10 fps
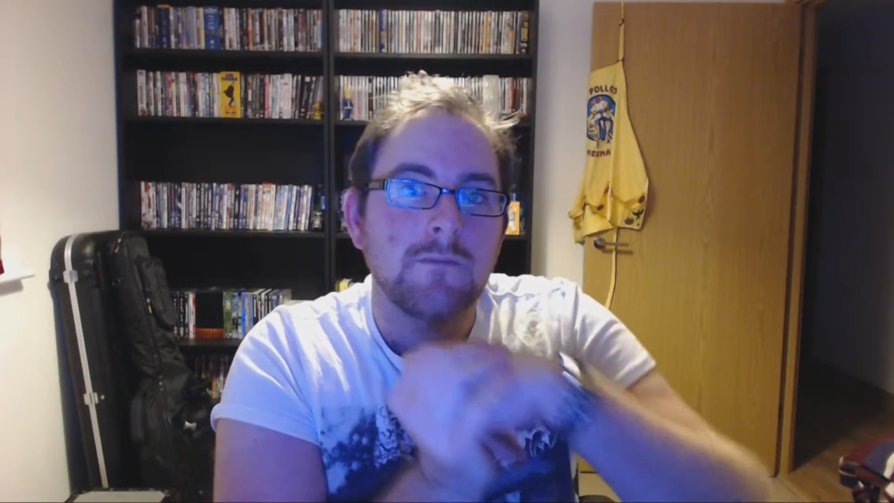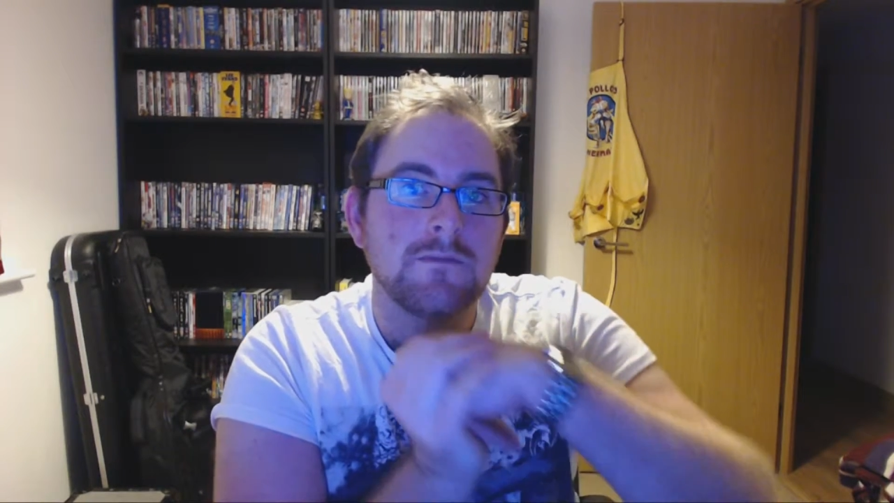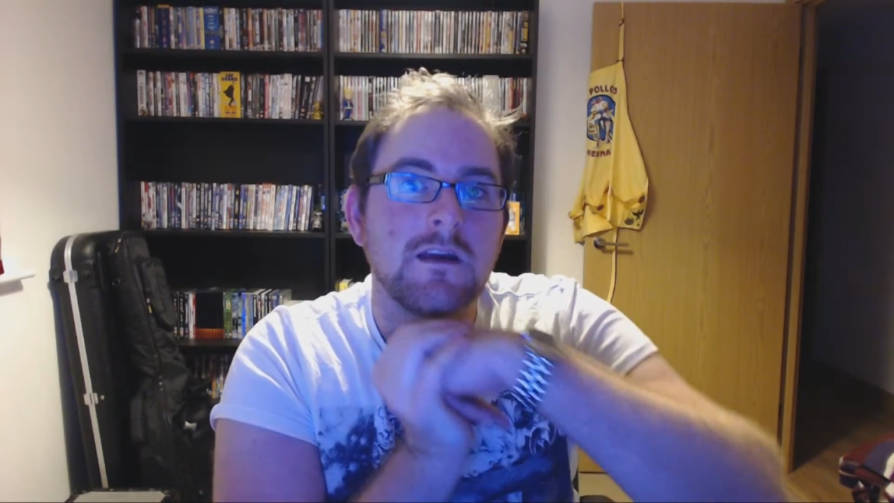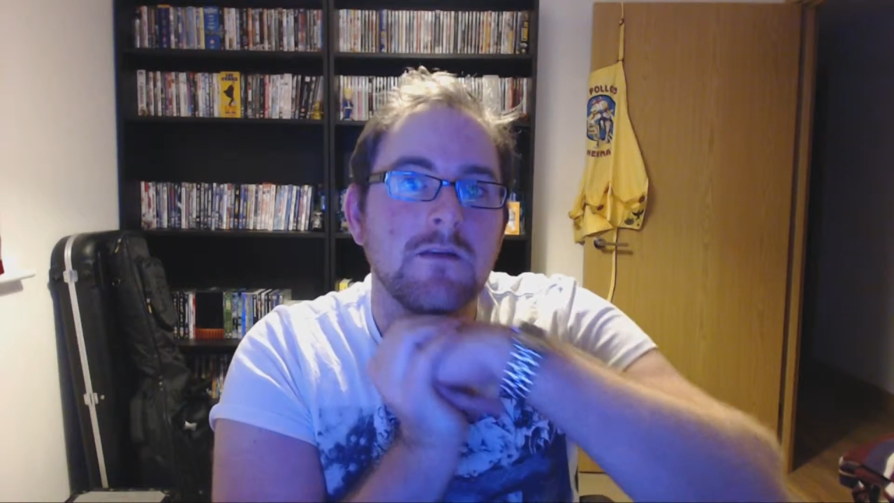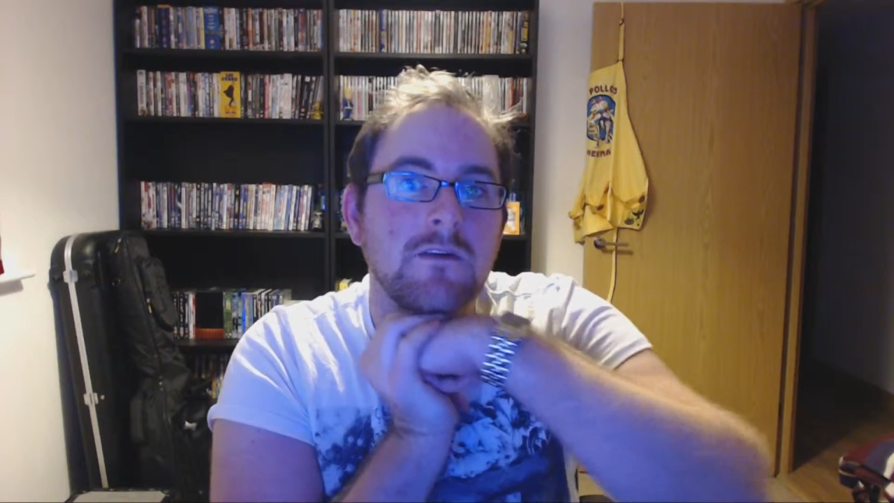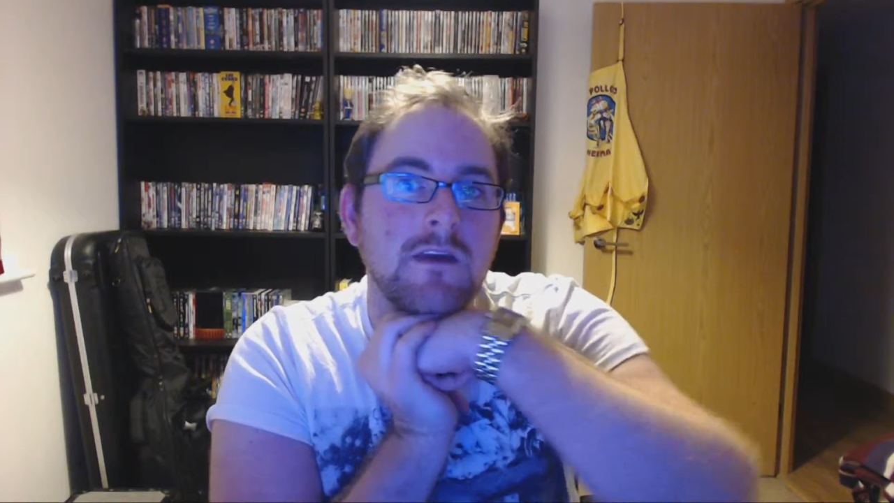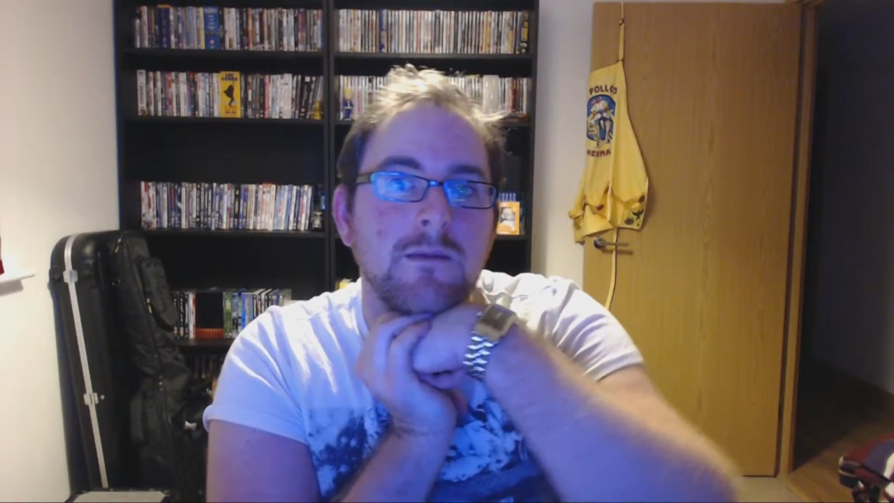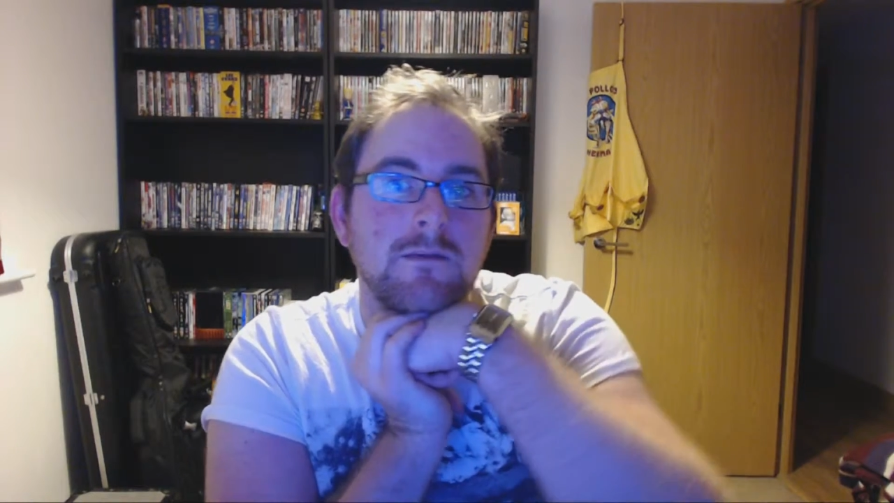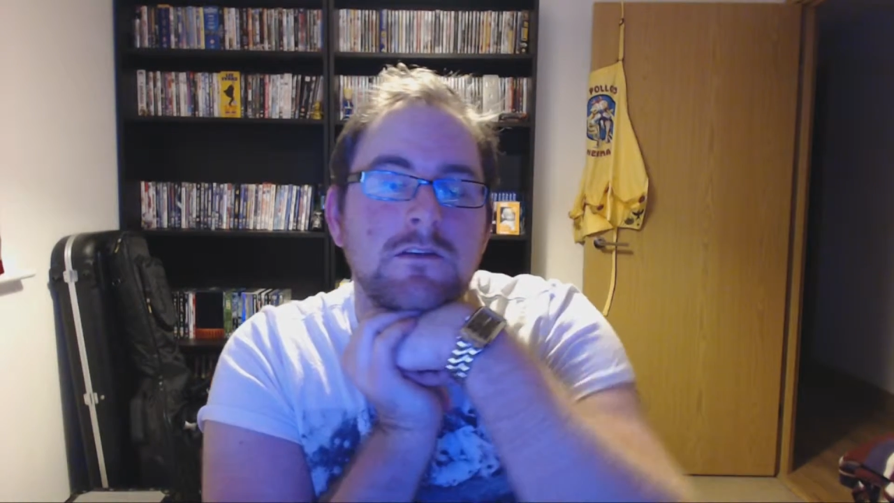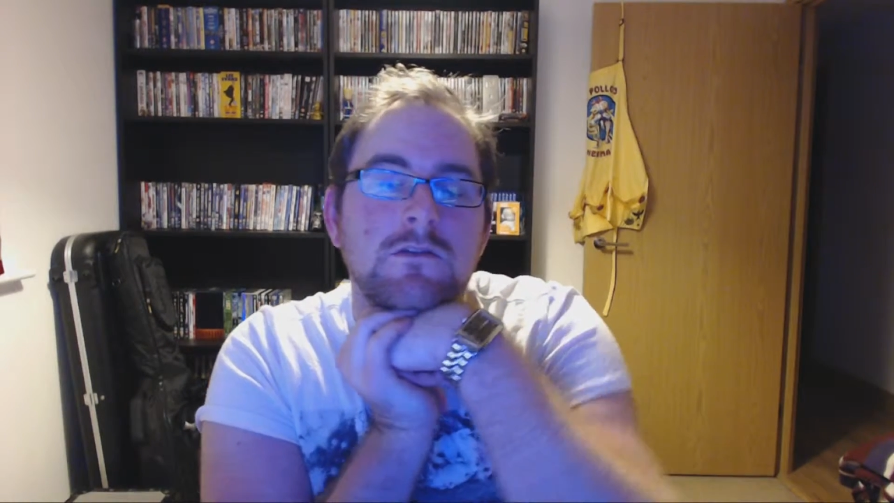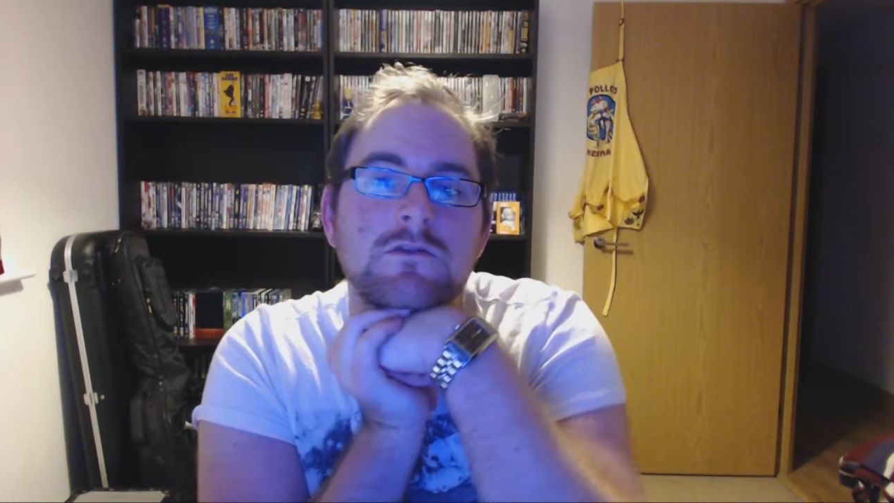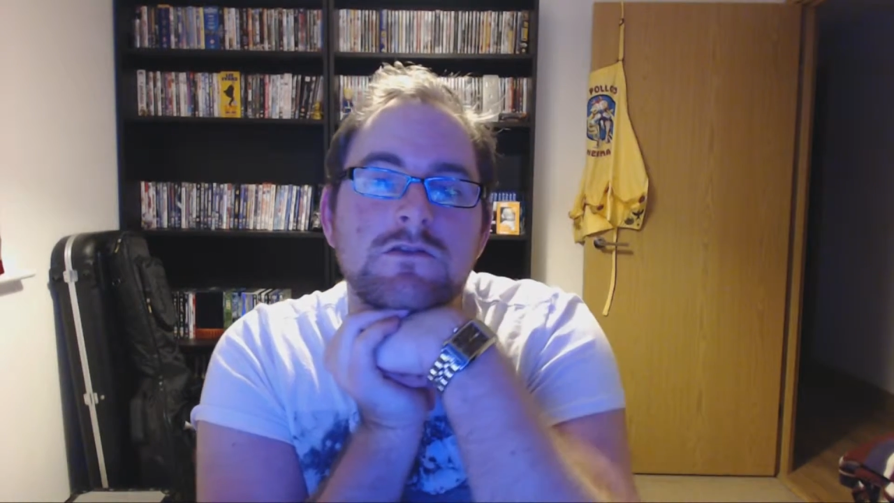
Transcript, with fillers: up to date with gaming news.